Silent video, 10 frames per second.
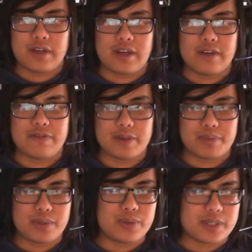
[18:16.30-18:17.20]
Field
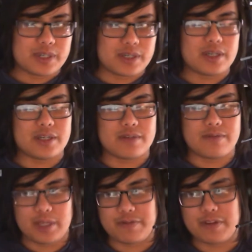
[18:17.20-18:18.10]
Blowered
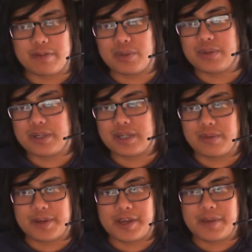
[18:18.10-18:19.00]
it
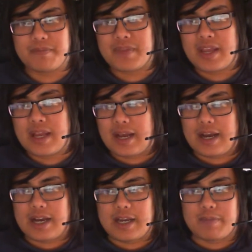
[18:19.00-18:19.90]
away.
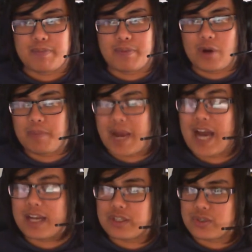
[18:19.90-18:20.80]
I brought
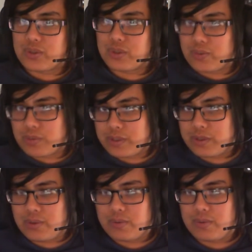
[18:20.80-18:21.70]
back the
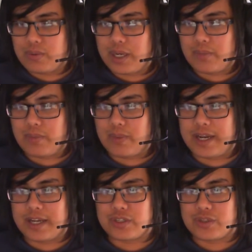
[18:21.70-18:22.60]
Sudowoodo when
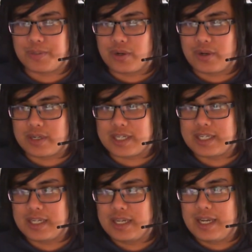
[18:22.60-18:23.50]
I Super Rodded,
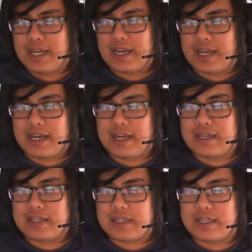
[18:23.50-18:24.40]

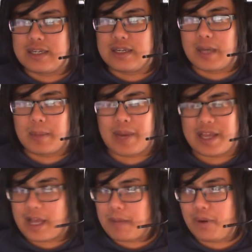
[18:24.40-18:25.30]
and by
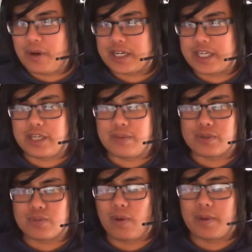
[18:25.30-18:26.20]
that point he
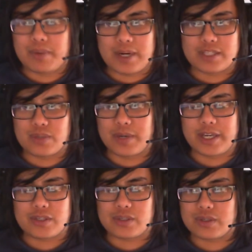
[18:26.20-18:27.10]
was 1 prize away,
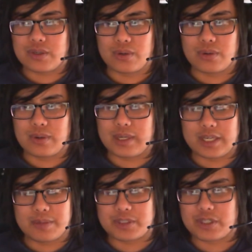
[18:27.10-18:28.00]
so
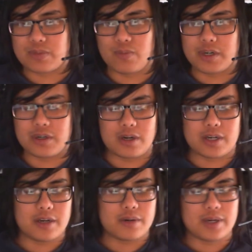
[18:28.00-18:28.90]
he was just 1
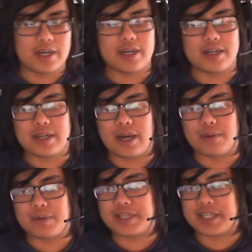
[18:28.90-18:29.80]
knockout, and that would
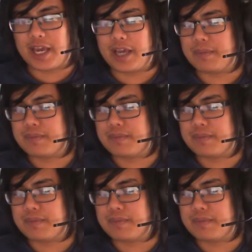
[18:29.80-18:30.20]
have been game.